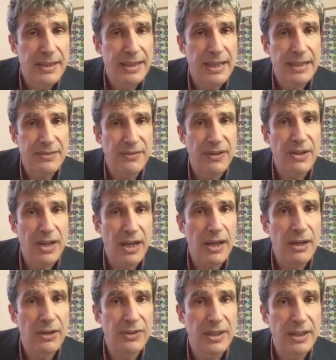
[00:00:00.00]
That's very
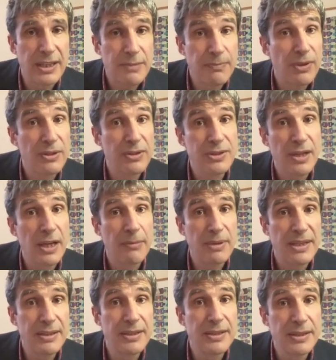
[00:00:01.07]
high on the list because
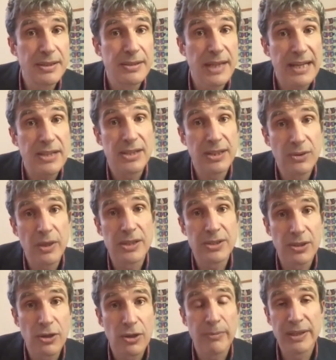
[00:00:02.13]
diabetes is actually quite a
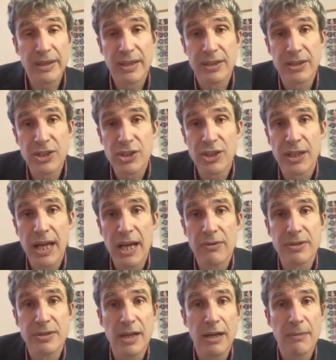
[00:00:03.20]
common condition now, and
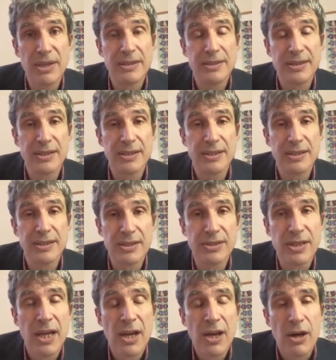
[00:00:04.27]
diabetes
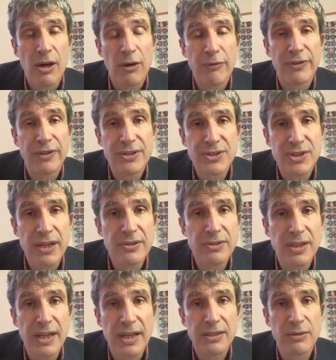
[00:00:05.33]
is often
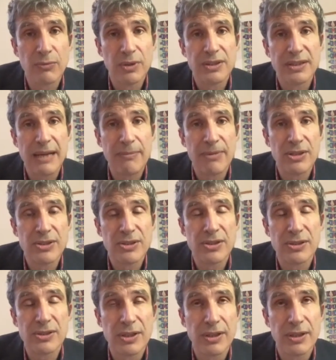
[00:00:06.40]
associated with damage to,
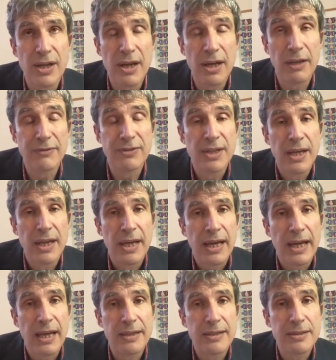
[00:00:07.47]
to nerves.
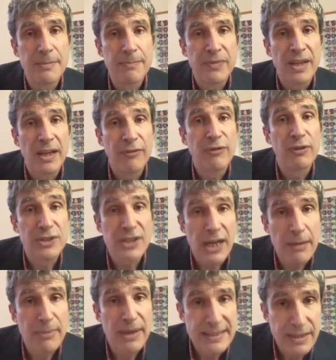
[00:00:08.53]
And if you're
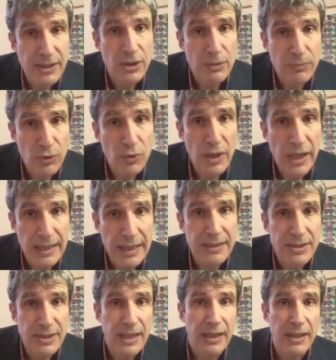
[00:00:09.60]
diabetic, you're more likely
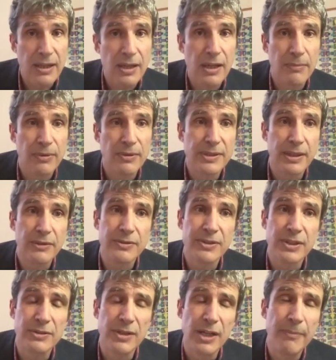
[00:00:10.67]
to get carpal tunnel
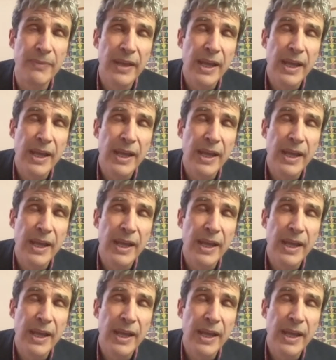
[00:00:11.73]
syndrome.